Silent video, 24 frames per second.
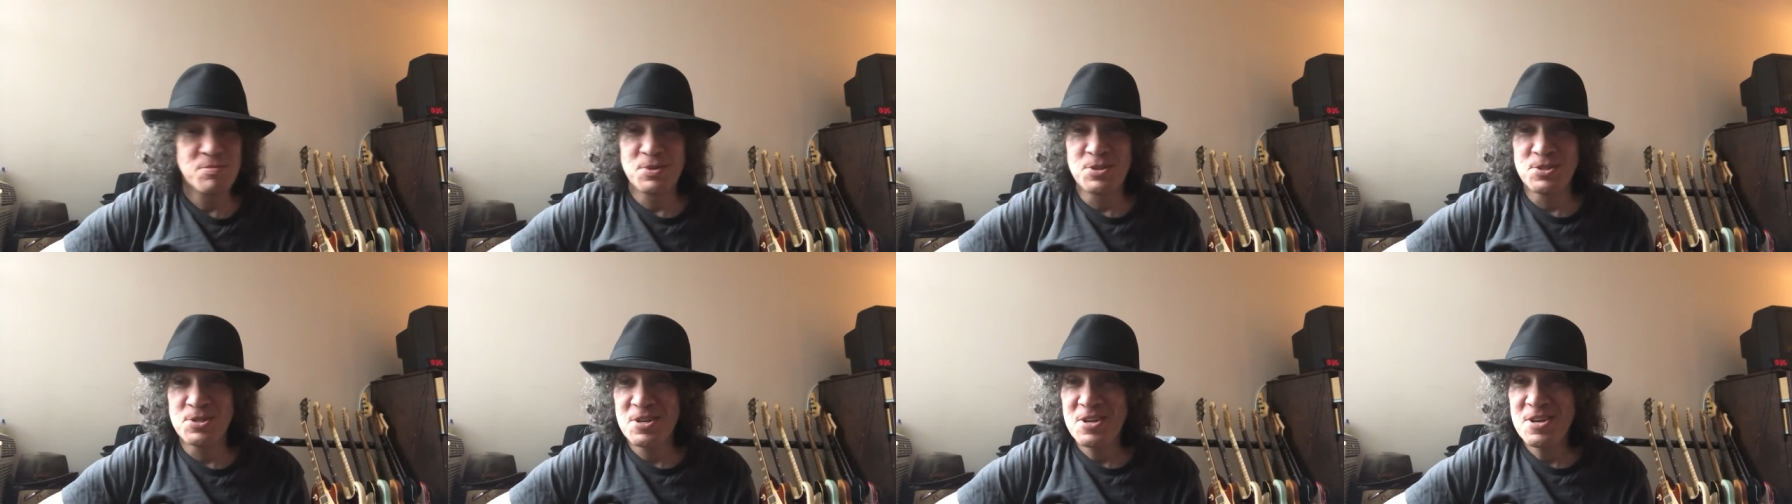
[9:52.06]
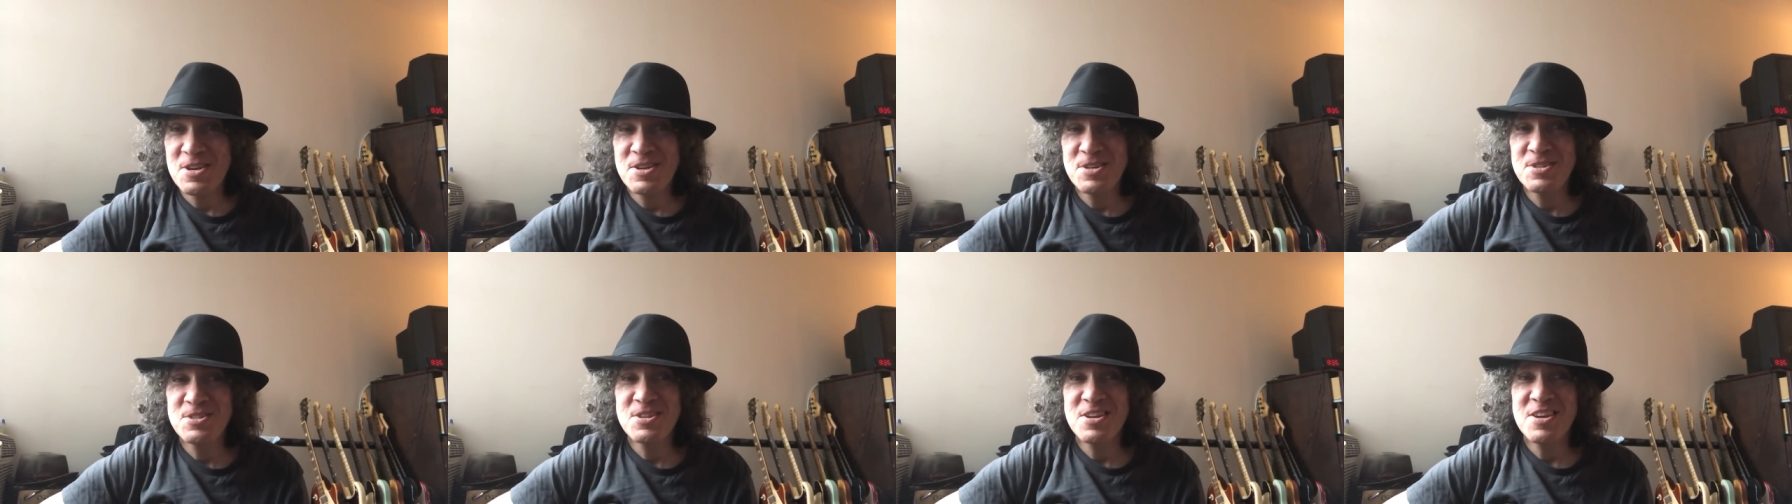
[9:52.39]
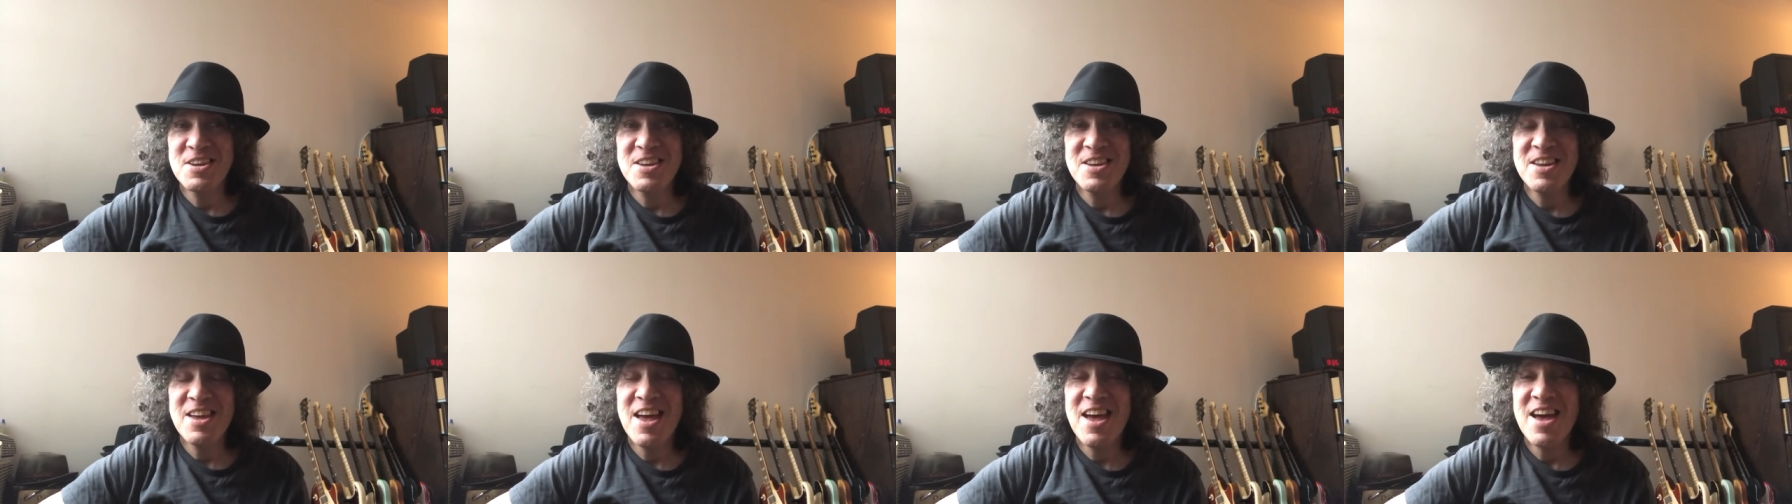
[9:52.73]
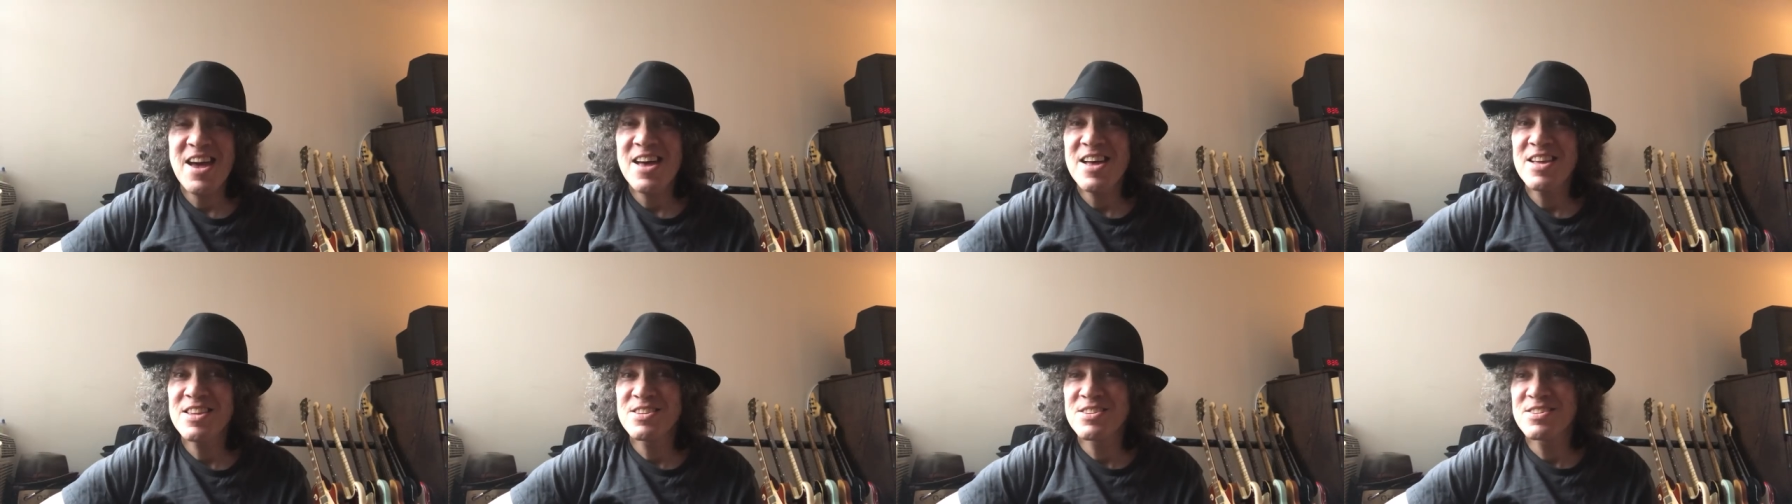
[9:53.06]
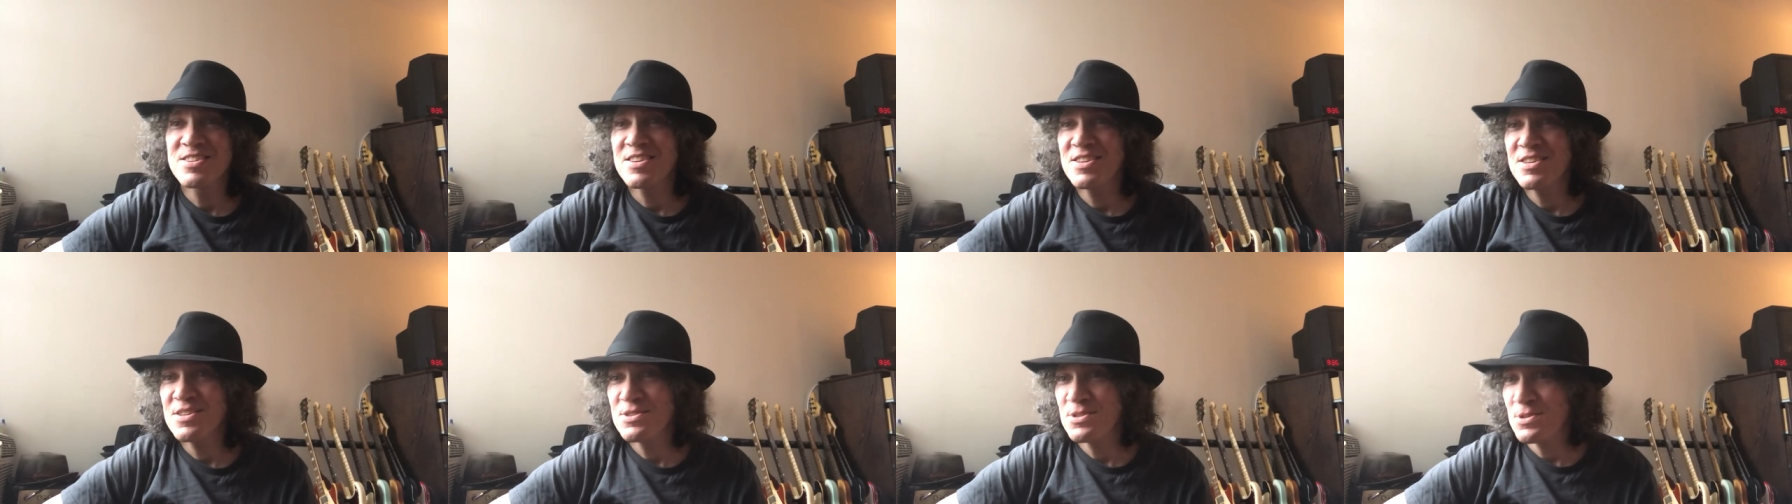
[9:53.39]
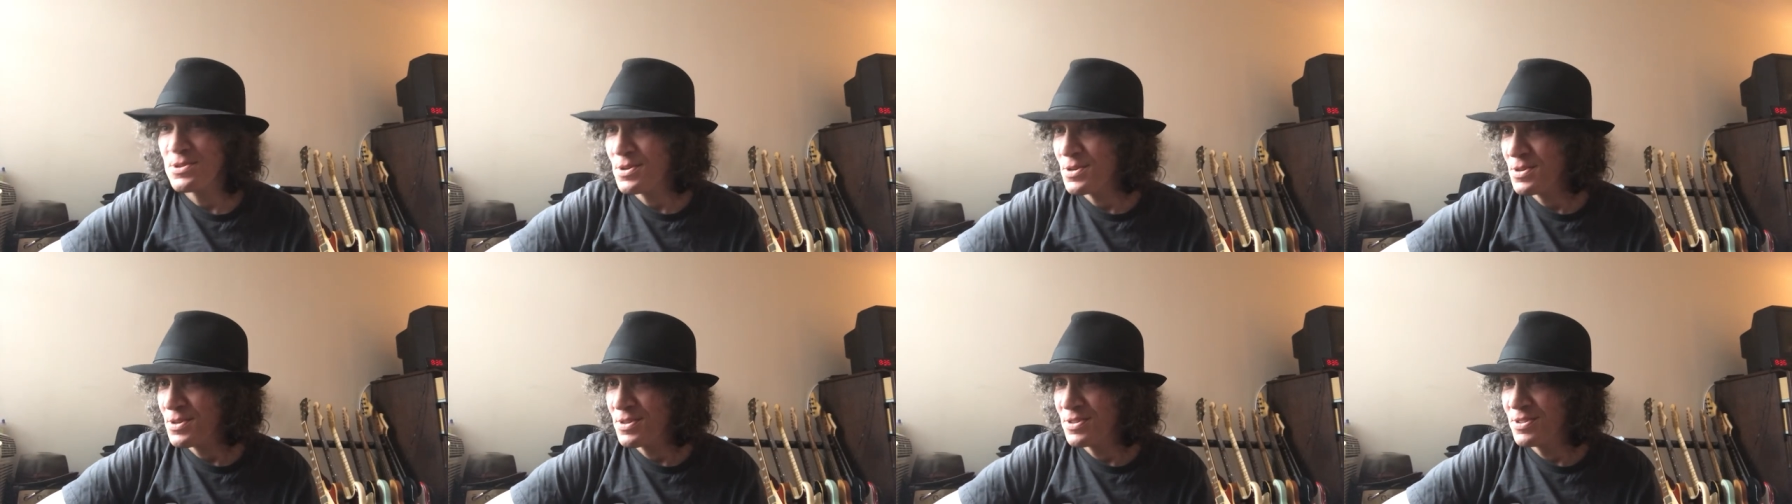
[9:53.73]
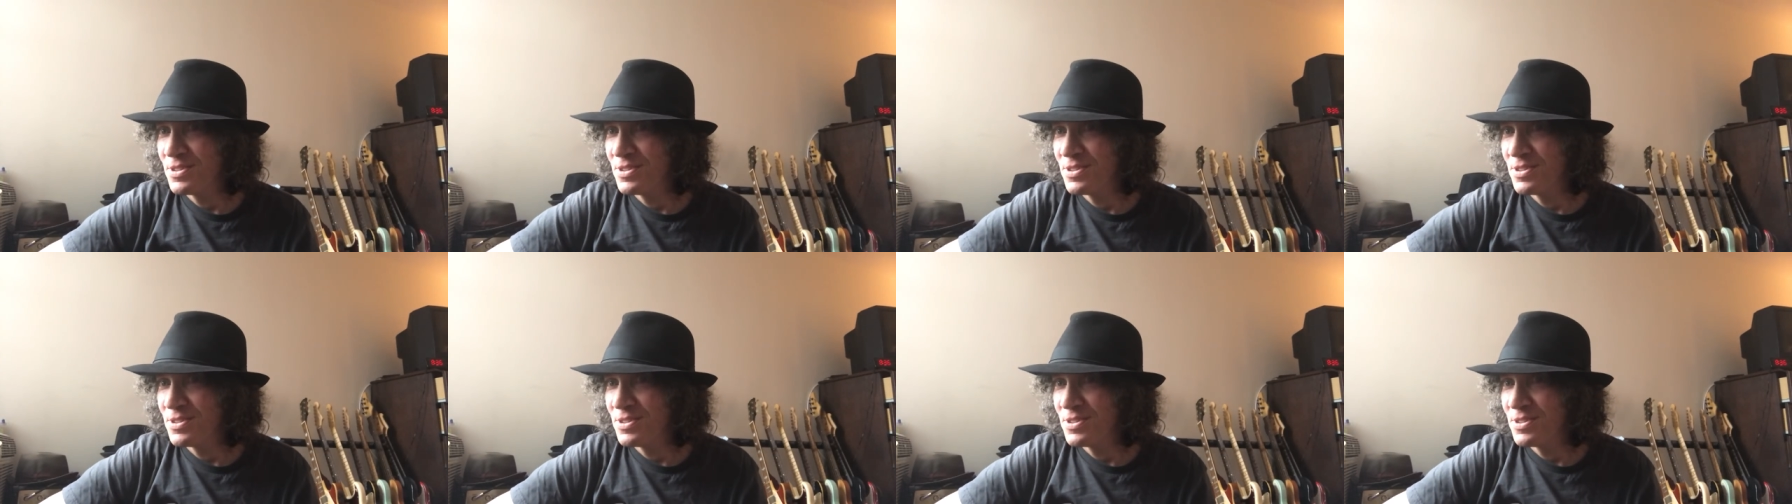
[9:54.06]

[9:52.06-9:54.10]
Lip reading: JJ Hat Center.